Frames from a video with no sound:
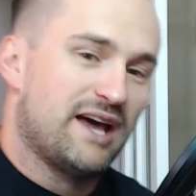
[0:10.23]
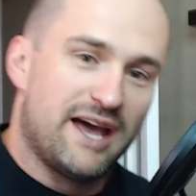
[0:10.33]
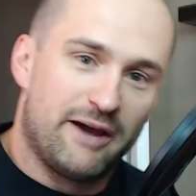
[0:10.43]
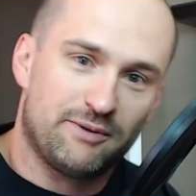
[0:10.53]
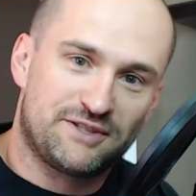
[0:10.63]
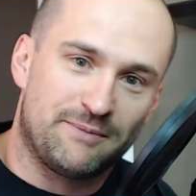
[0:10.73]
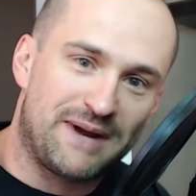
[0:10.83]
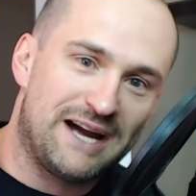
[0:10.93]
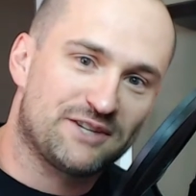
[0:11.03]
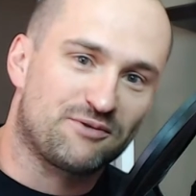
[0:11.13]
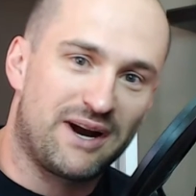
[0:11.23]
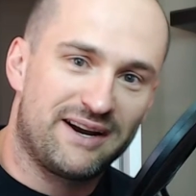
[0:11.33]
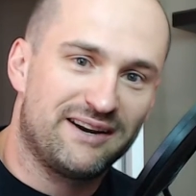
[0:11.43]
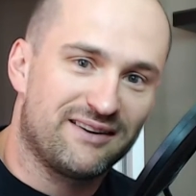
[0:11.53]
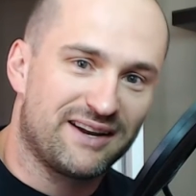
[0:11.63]
Hey, what's up guys, Ryan
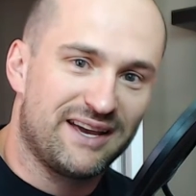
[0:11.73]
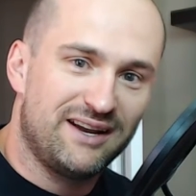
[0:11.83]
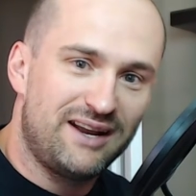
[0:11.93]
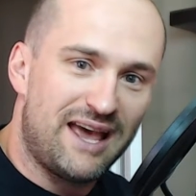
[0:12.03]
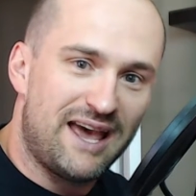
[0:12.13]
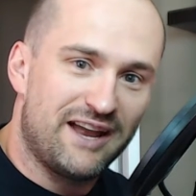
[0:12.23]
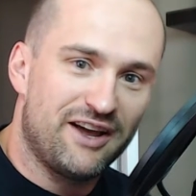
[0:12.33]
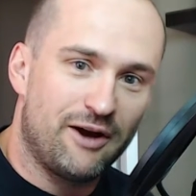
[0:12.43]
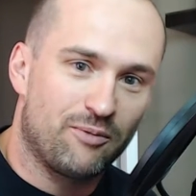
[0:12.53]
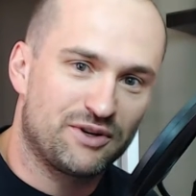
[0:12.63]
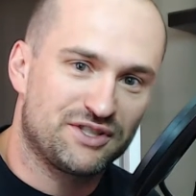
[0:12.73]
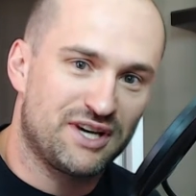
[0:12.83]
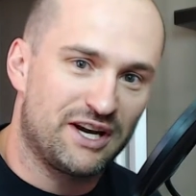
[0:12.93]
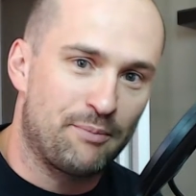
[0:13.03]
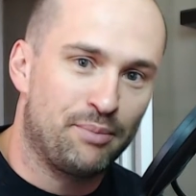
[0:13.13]
here again, and we're just
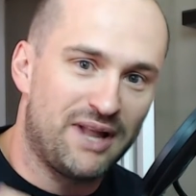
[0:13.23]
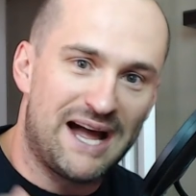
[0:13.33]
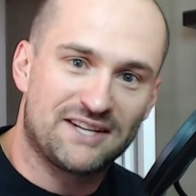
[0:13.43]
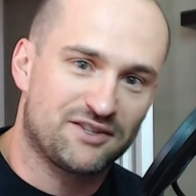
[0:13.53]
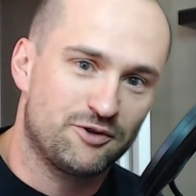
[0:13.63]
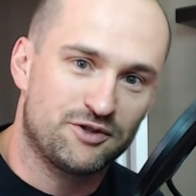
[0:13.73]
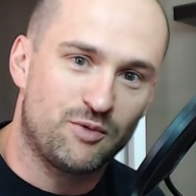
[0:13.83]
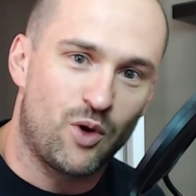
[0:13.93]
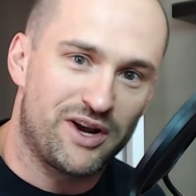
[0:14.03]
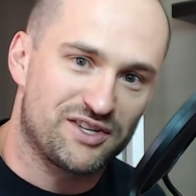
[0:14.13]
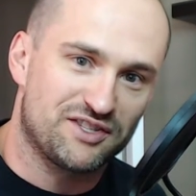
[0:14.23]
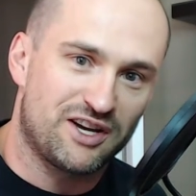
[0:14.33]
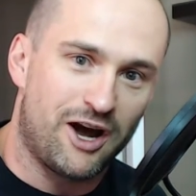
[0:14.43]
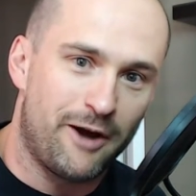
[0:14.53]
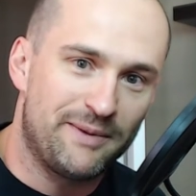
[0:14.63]
gonna blast through some questions and
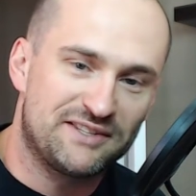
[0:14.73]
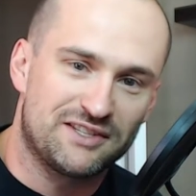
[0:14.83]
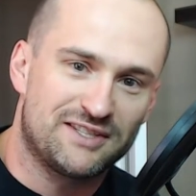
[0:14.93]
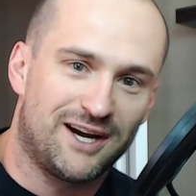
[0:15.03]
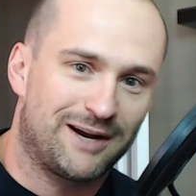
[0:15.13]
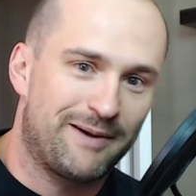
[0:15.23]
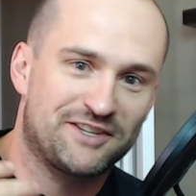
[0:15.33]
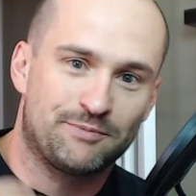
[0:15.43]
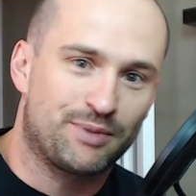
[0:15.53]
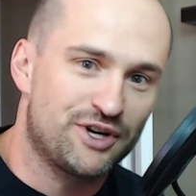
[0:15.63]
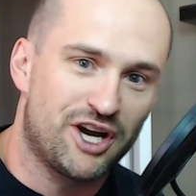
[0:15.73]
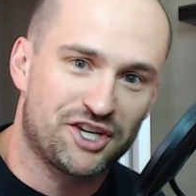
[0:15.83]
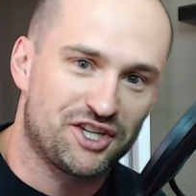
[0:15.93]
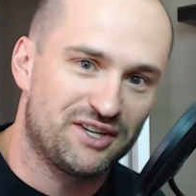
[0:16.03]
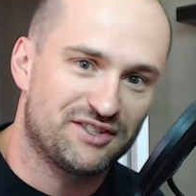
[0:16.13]
comments and talk about some
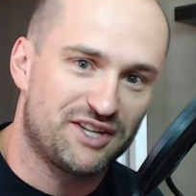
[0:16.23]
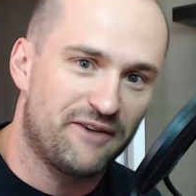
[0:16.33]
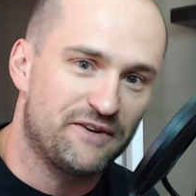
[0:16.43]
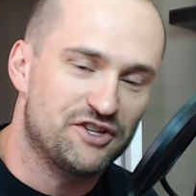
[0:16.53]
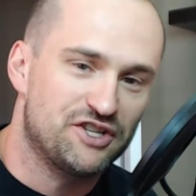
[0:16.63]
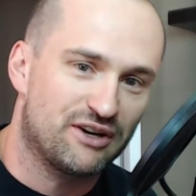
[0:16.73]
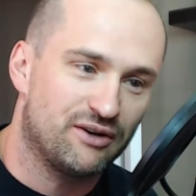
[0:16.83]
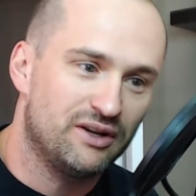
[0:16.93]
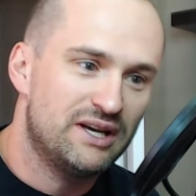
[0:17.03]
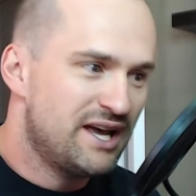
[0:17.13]
production stuff in general,